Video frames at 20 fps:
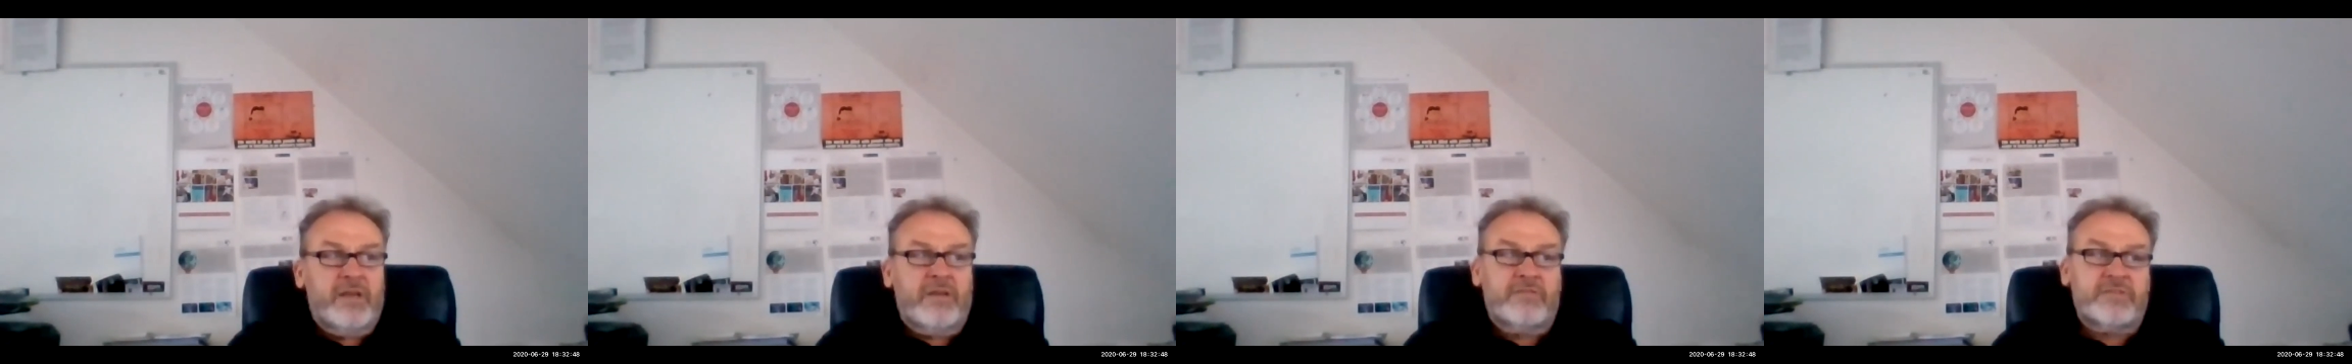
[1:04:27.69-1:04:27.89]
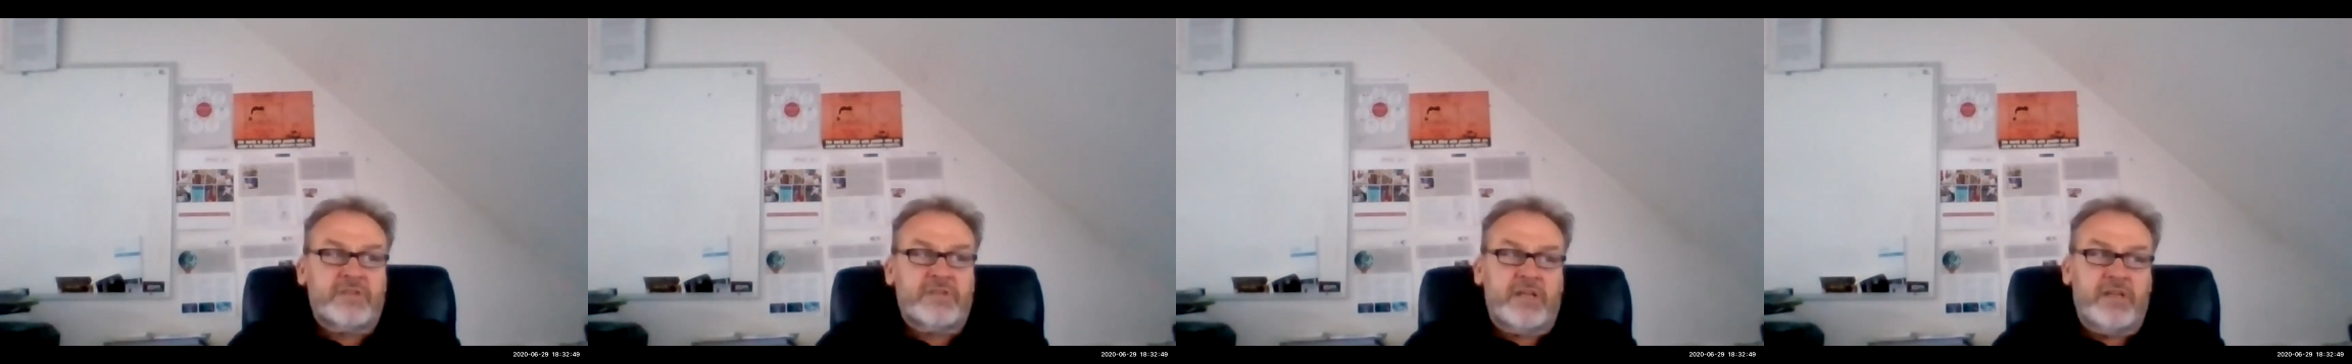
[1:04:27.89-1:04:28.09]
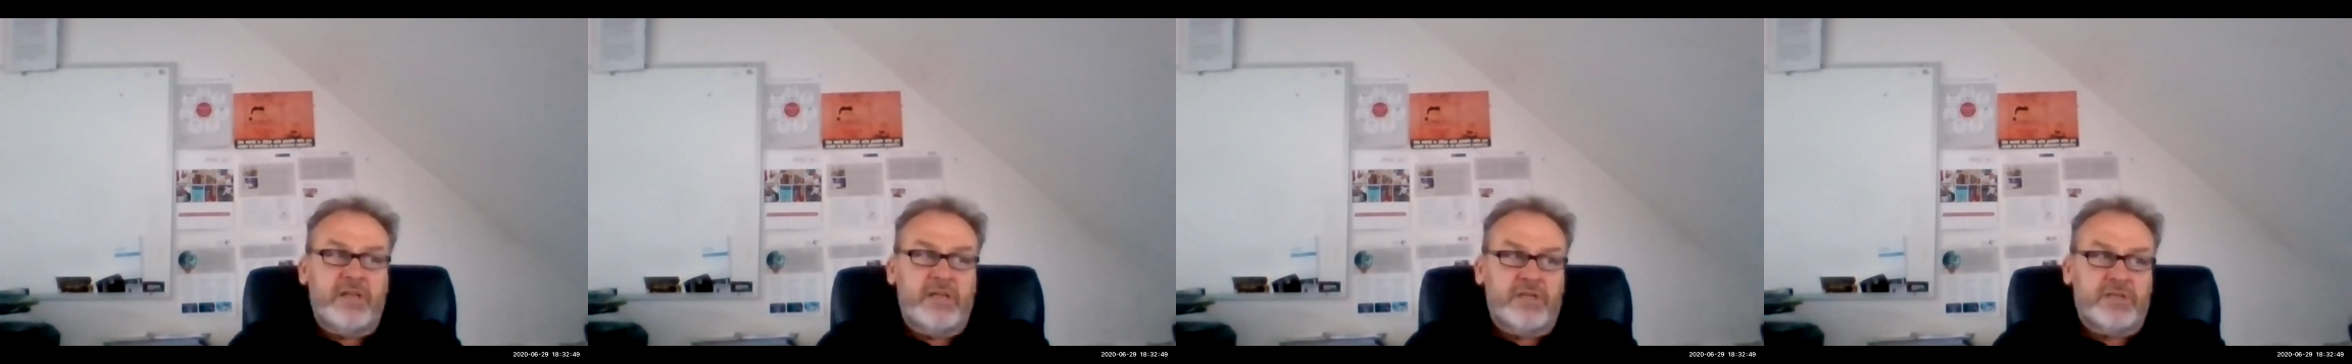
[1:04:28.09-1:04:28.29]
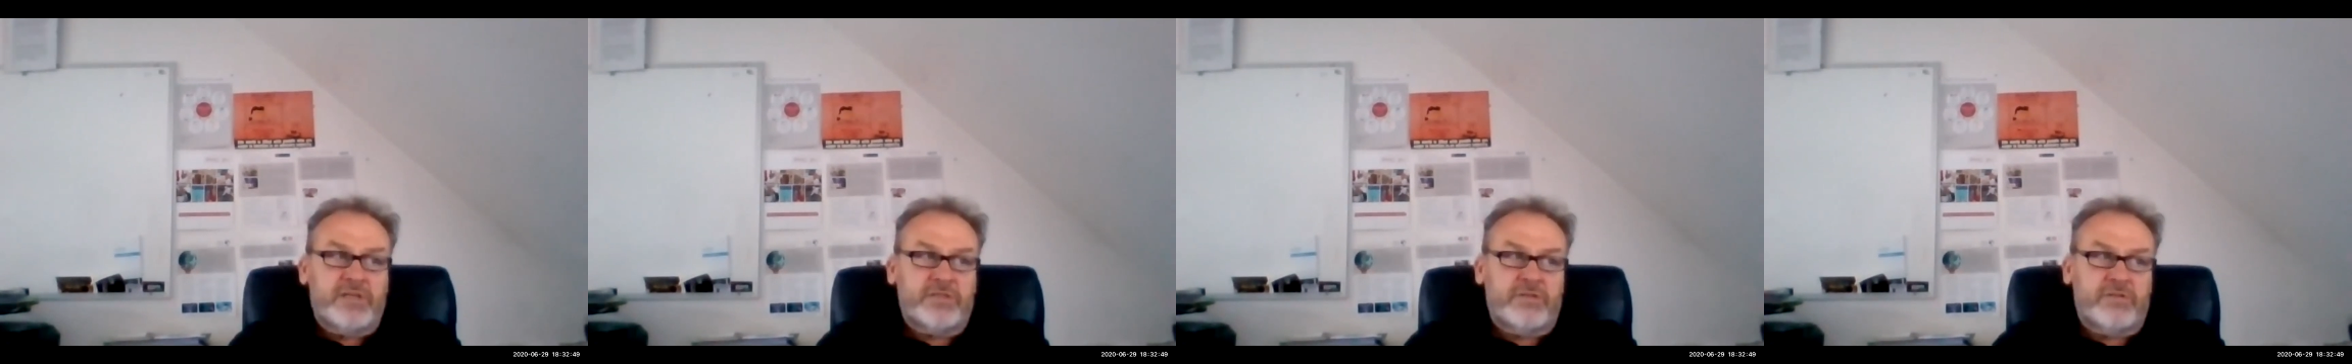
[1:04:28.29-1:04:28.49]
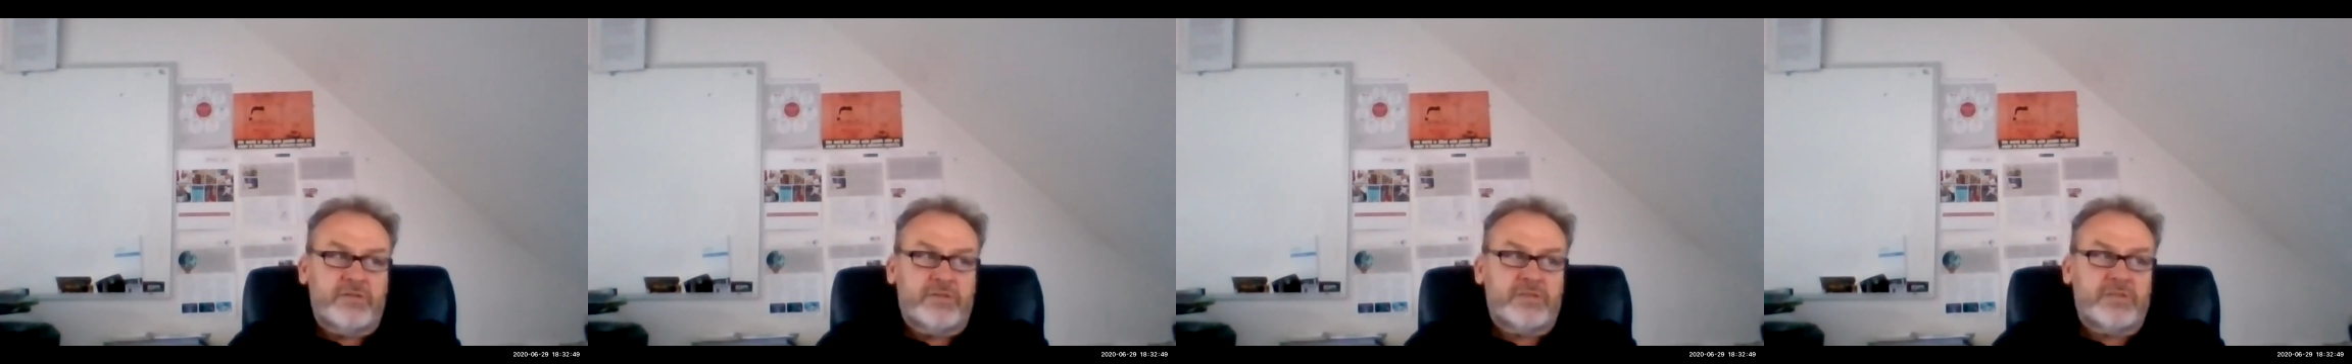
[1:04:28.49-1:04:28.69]
If there's any
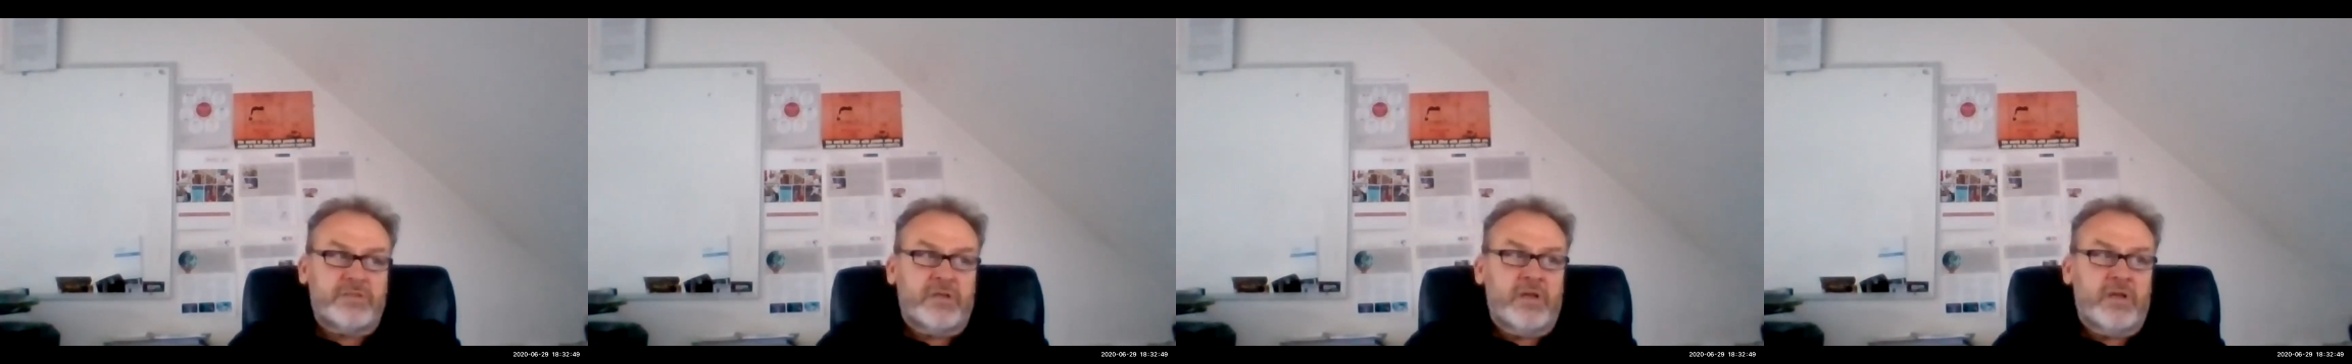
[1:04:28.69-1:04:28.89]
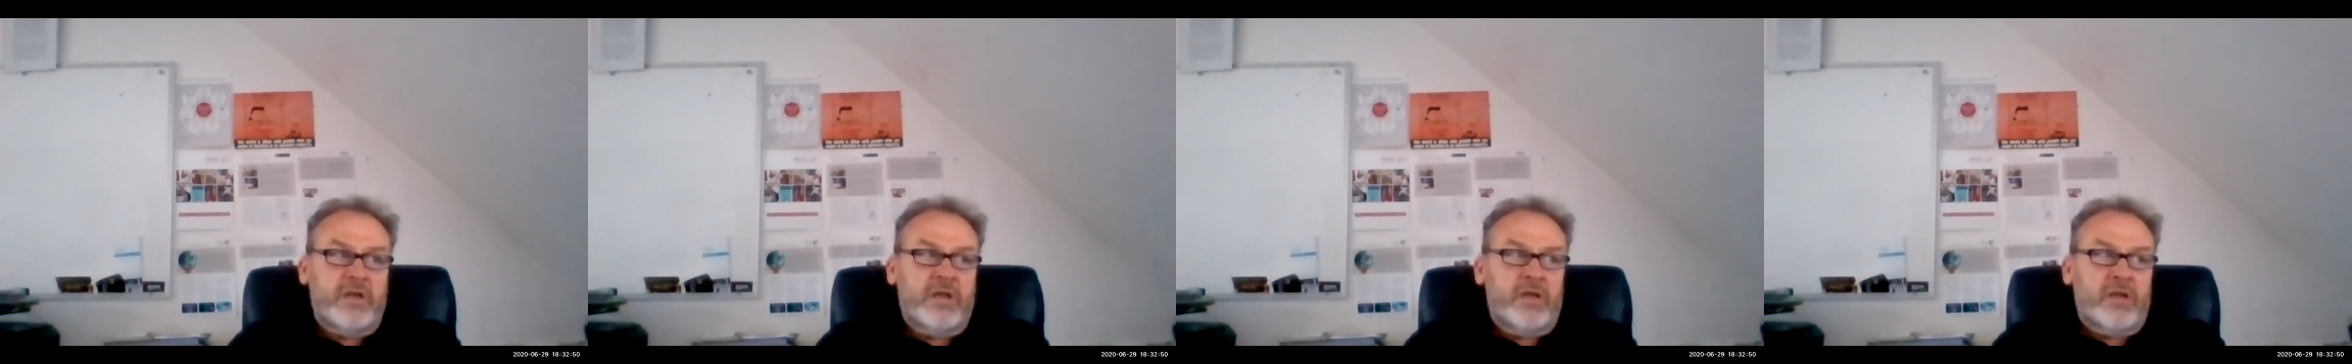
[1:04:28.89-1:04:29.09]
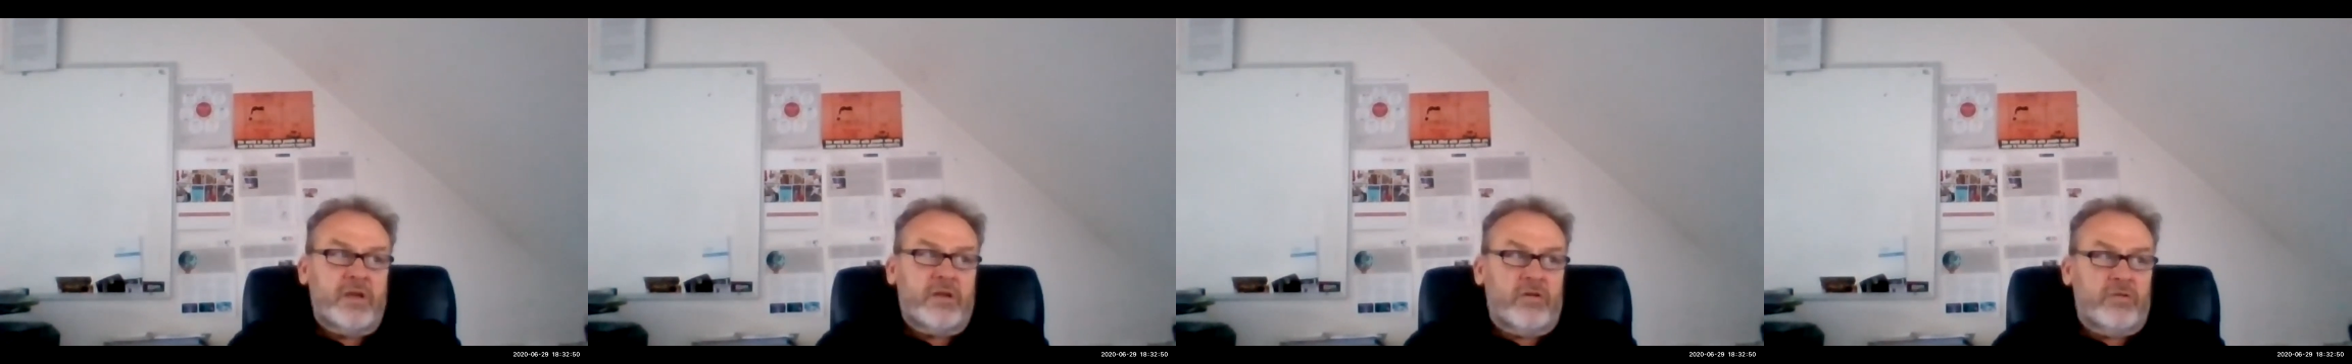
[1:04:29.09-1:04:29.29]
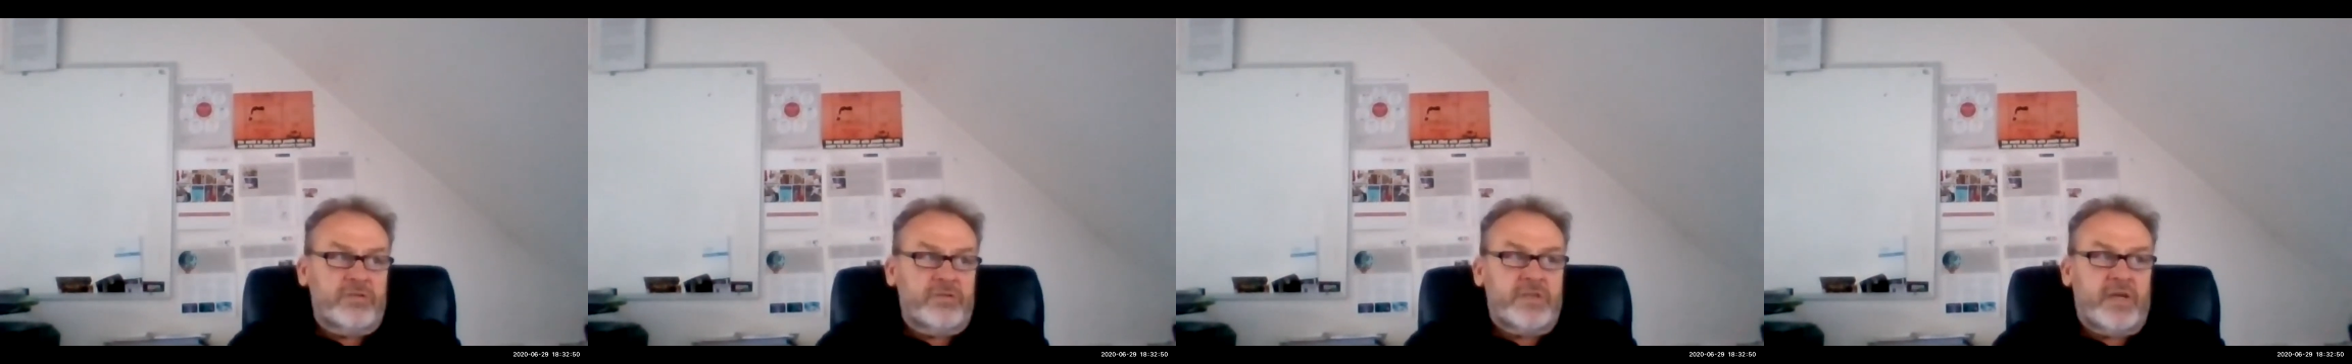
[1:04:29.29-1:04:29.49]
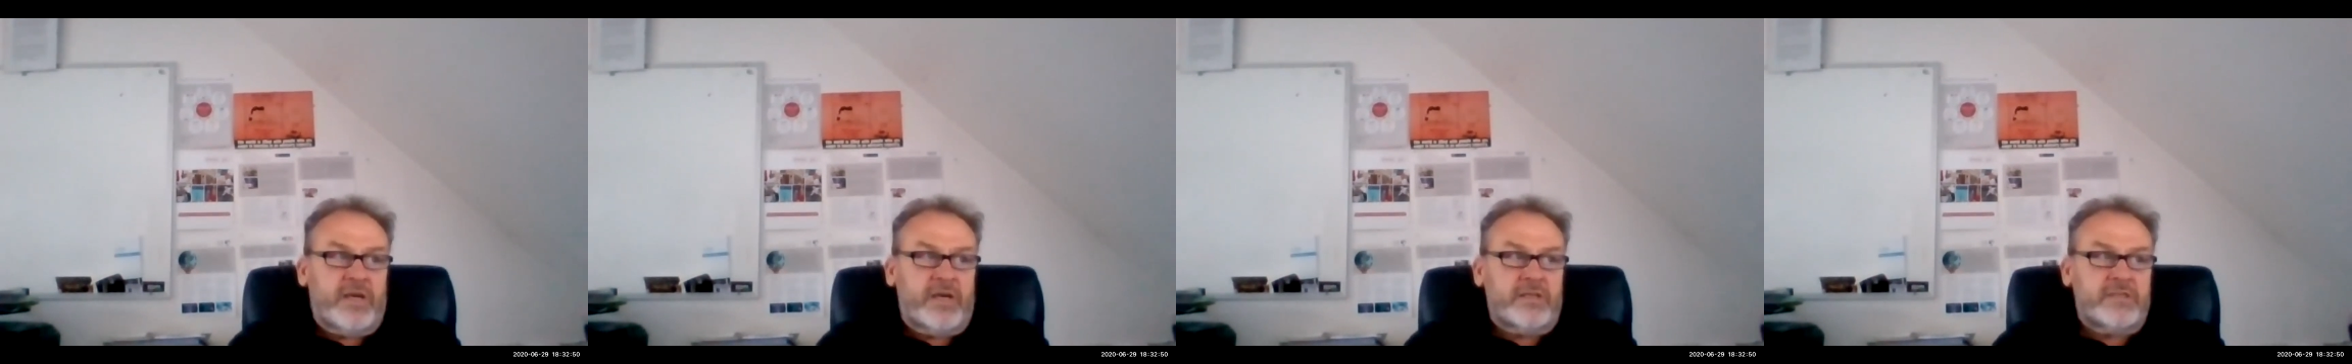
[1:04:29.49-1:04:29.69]
issues,
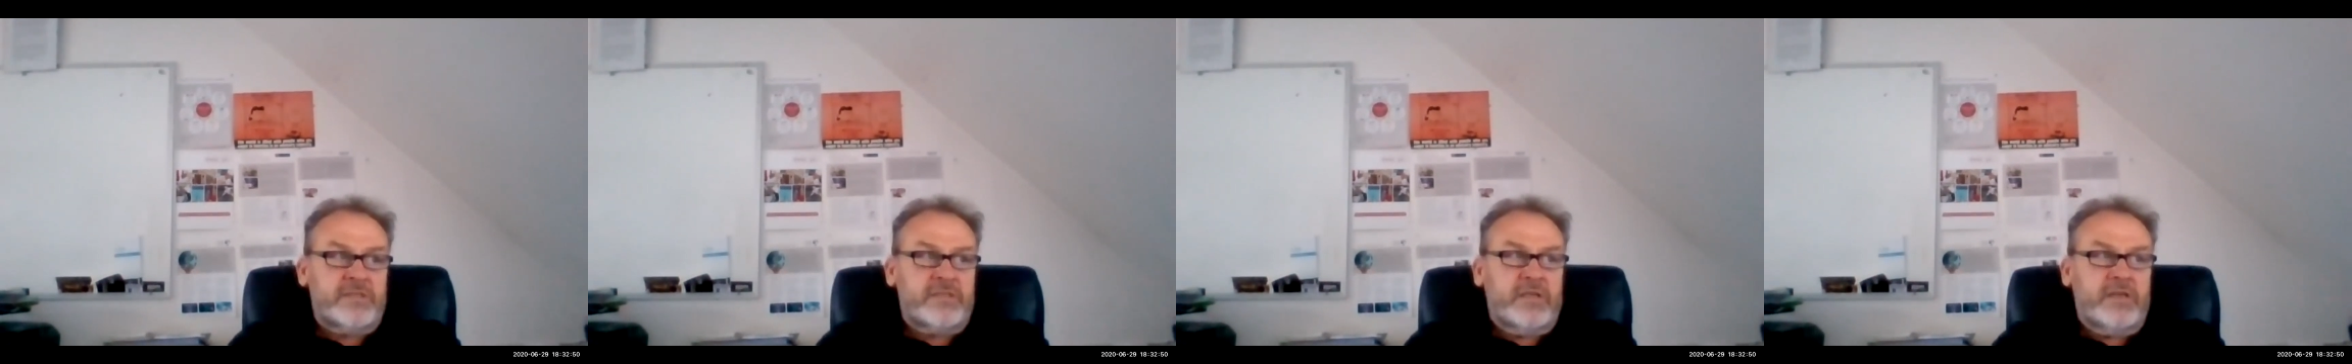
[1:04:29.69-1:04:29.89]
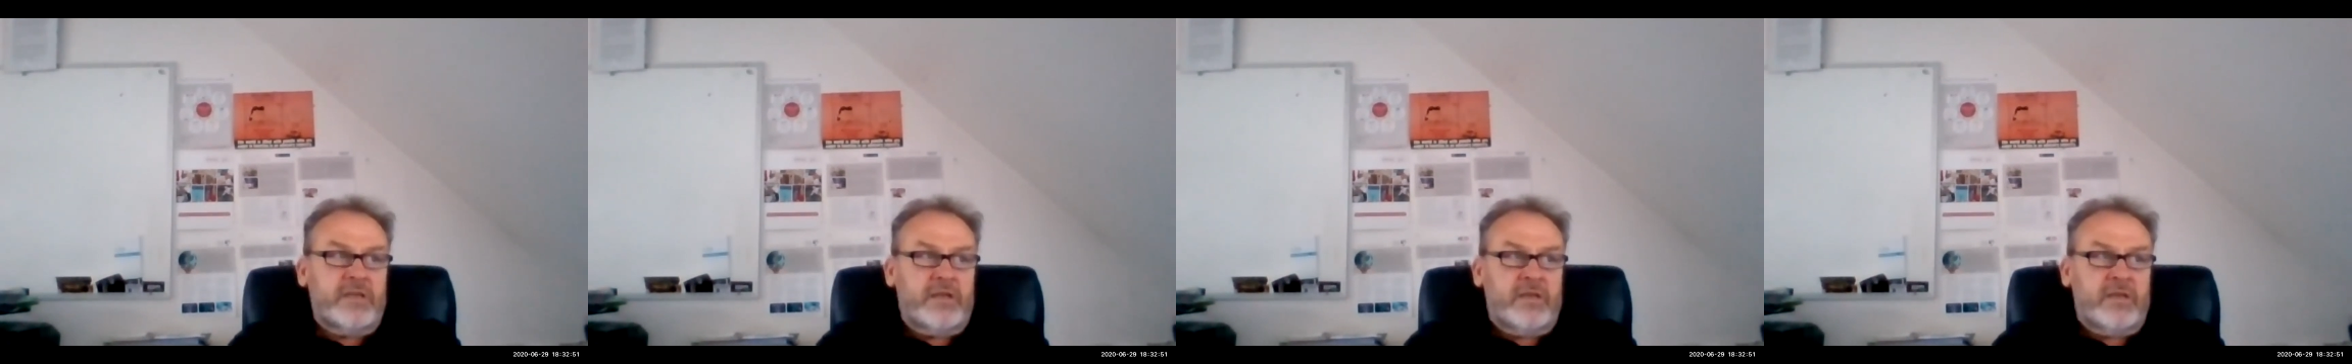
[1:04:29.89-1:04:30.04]
contact